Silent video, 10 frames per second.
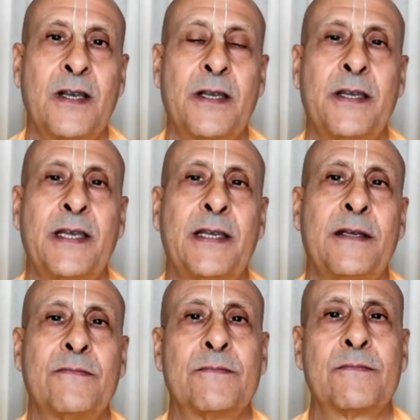
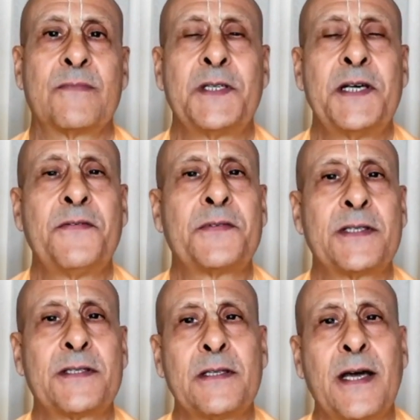He lived
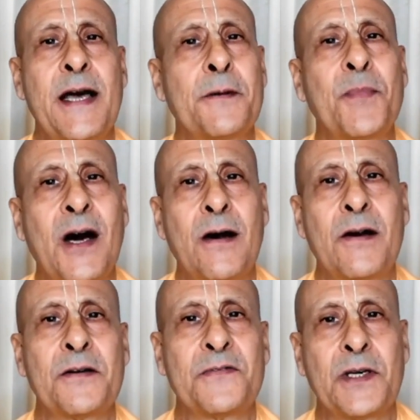at the latter
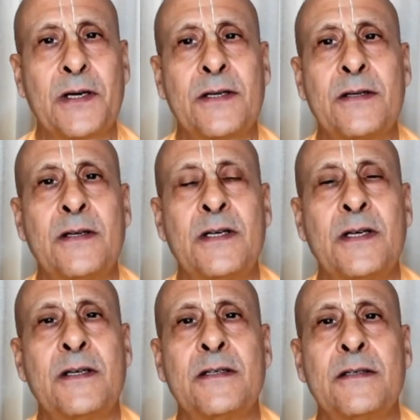part of the
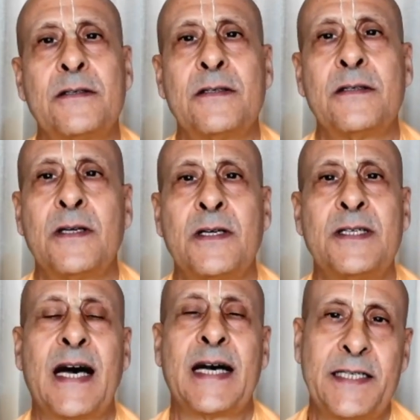
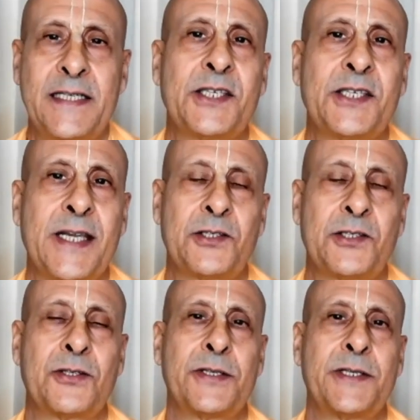19th
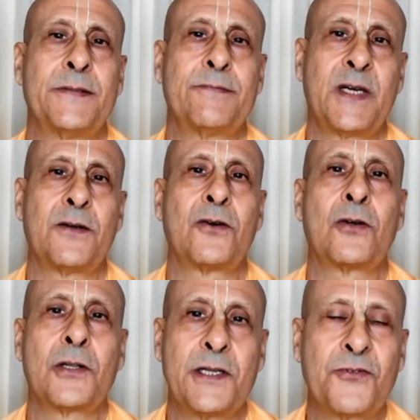century and
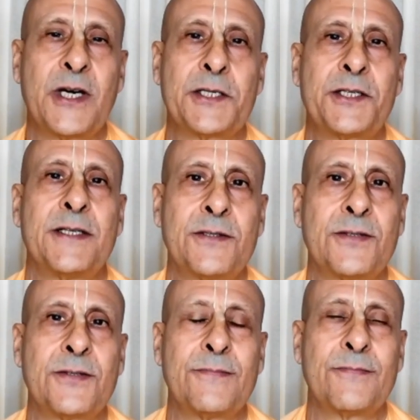early 20th.
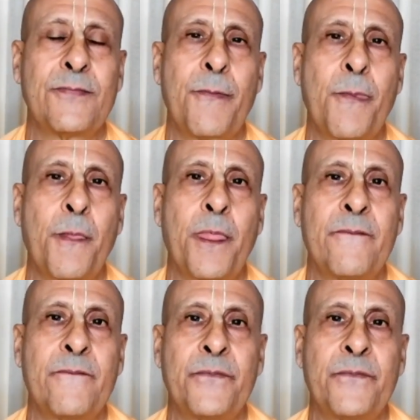
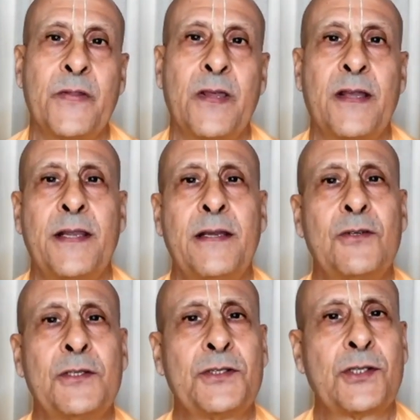And
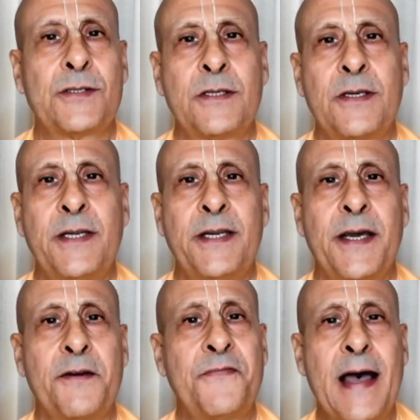he had
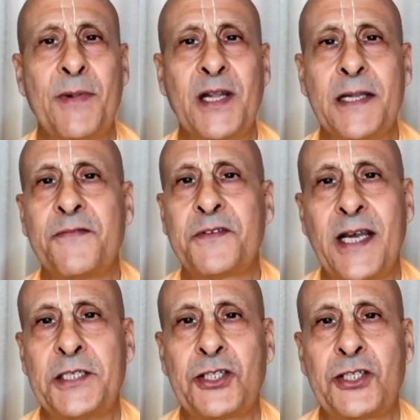a family of
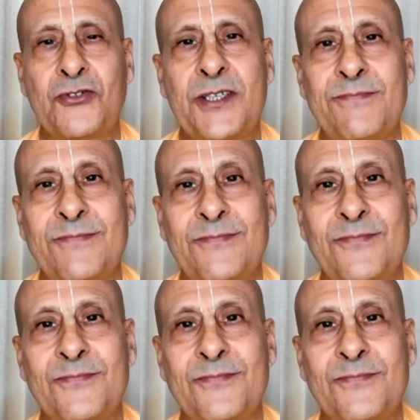10 children.